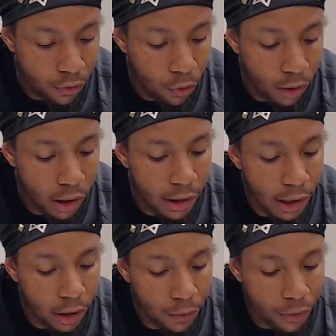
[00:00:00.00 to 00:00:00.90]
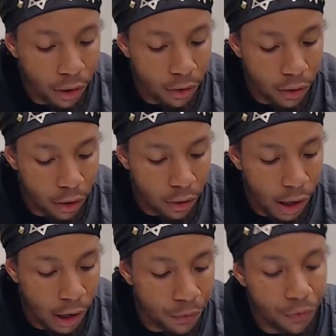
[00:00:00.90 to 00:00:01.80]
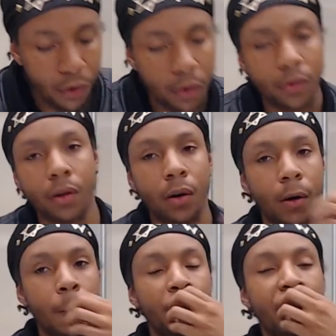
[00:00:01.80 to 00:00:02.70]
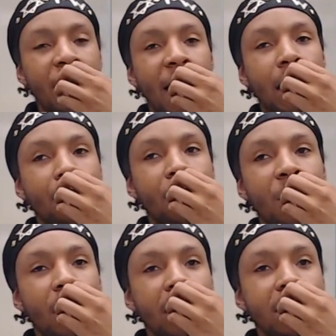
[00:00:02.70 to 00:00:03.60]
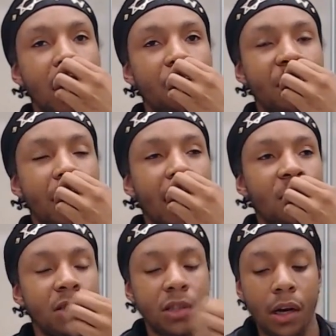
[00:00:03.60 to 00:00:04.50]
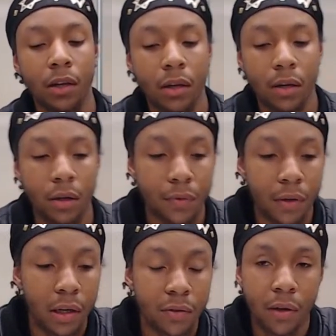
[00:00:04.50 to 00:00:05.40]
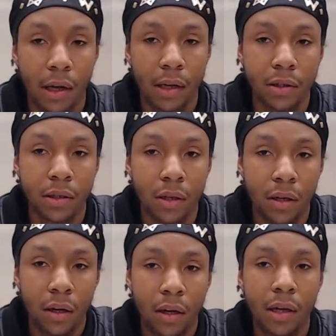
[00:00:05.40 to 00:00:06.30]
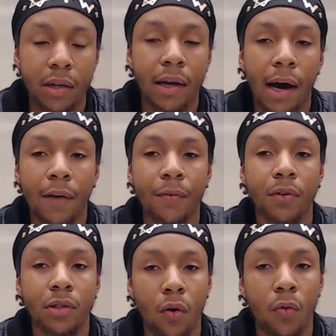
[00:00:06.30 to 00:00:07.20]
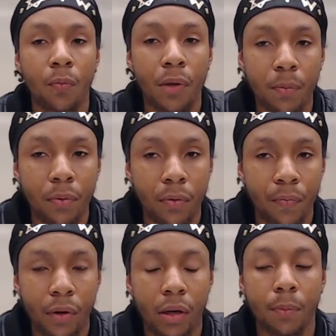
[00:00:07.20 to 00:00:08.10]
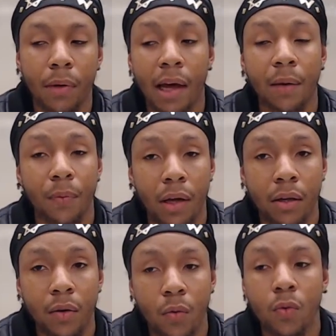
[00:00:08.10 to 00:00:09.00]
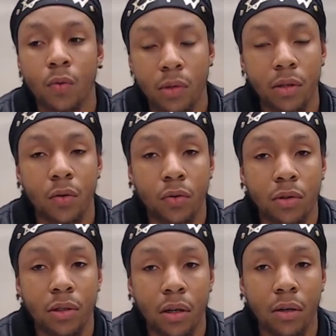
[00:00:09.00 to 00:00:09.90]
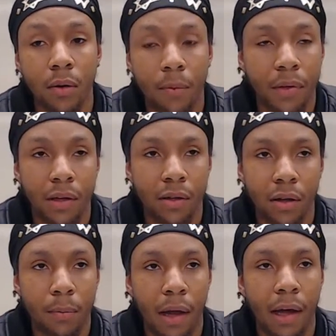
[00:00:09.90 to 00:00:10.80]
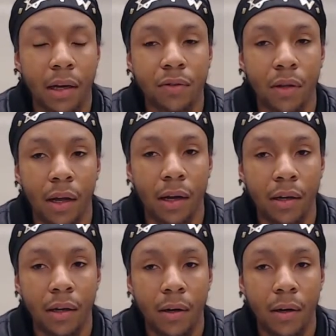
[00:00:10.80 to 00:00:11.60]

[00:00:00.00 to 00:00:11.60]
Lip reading: For he that loveth another hath fulfilled the law. I'll give you a great example. Yahushua loved the Israelites. He died for his own people. A black man who was a black Israelite.